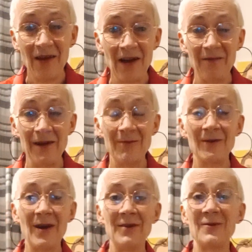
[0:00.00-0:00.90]
I've had all
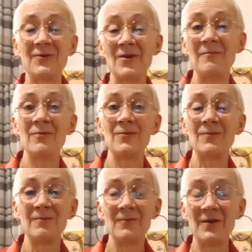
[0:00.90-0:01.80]
kinds of trouble
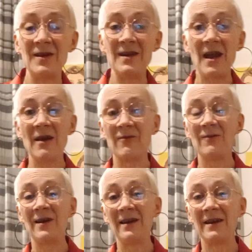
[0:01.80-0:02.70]
with the neck,
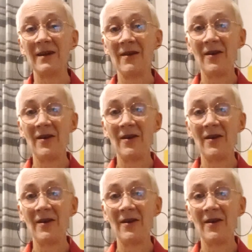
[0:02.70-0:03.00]
really.